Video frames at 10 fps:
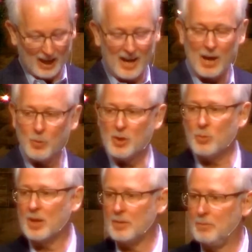I wish
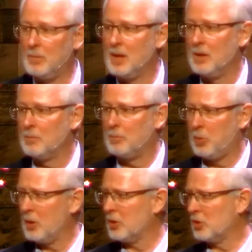we could
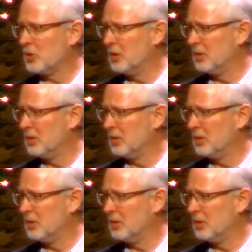push